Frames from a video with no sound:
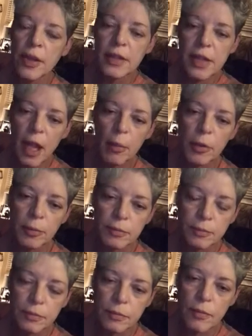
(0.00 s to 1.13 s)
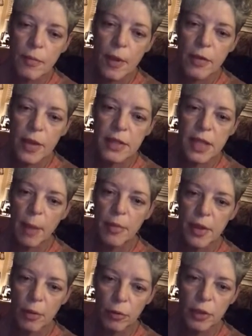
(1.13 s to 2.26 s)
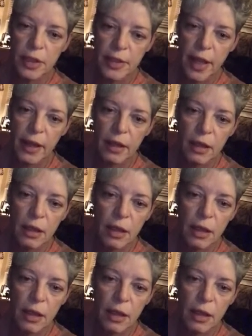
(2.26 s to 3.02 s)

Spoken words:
things happen. Things happen that really take